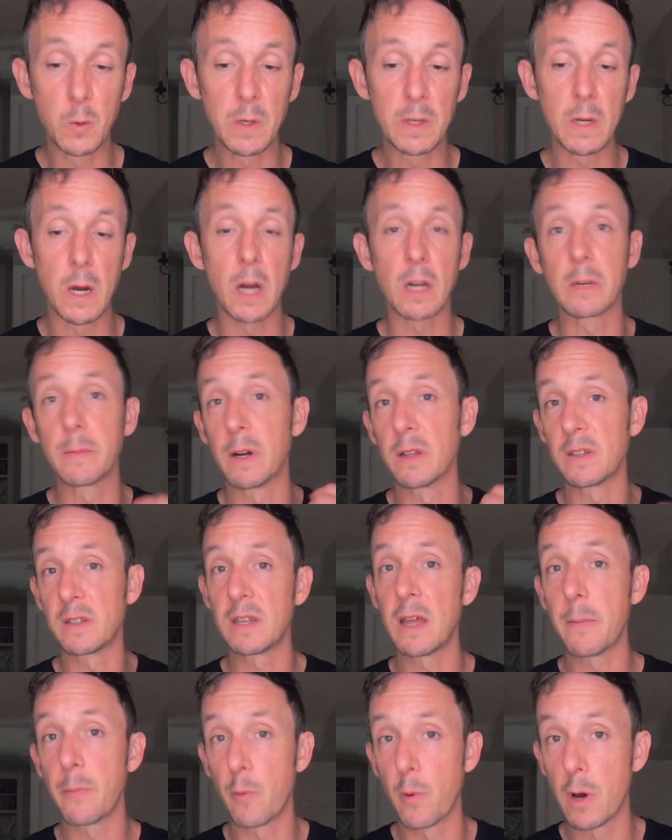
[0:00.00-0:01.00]
we talked about
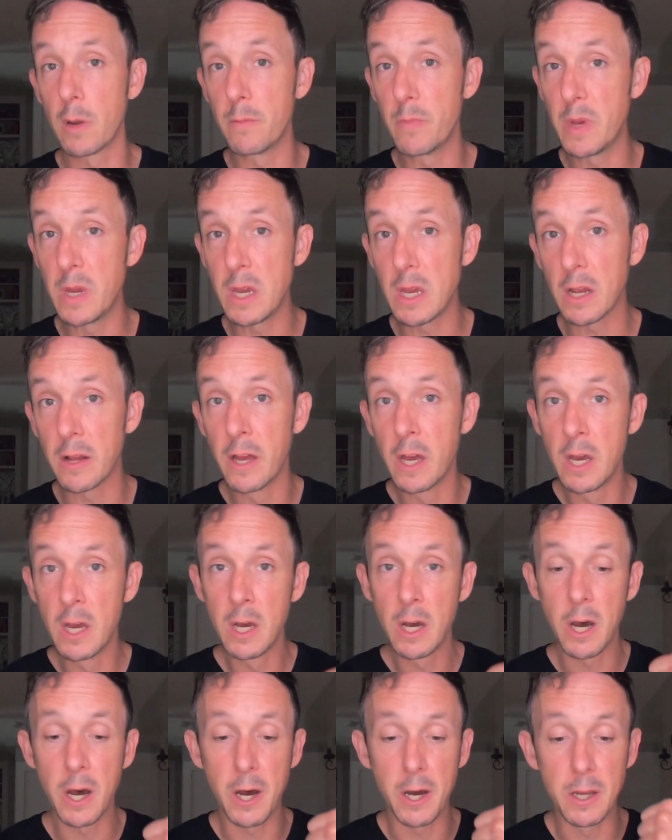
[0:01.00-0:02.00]
step one being
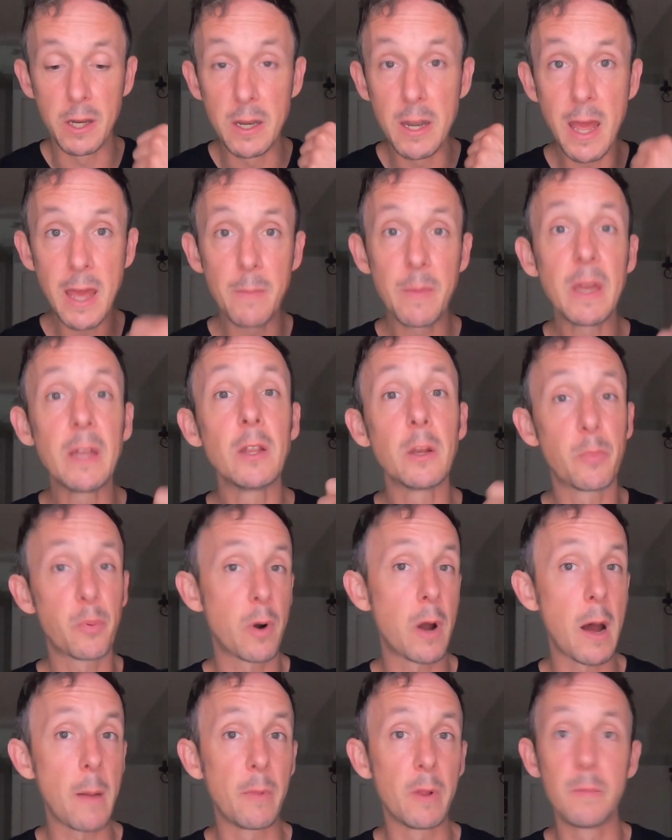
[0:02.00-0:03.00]
naming the
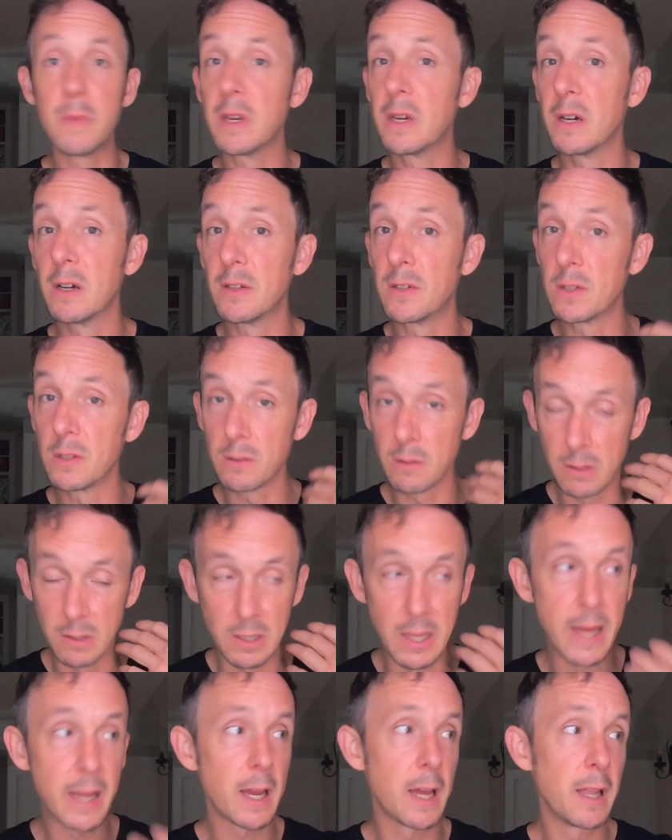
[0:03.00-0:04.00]
problem, because
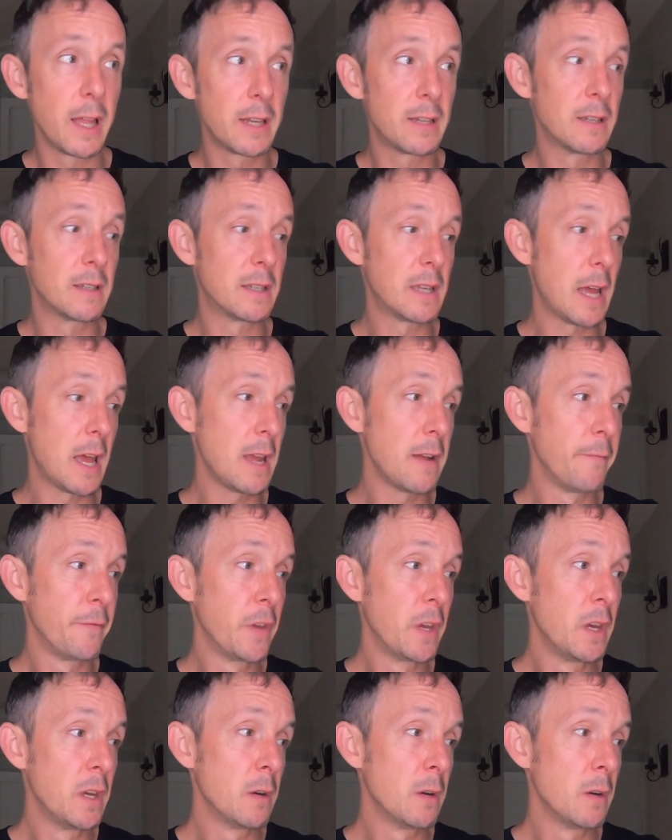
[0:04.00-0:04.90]
like I like to say,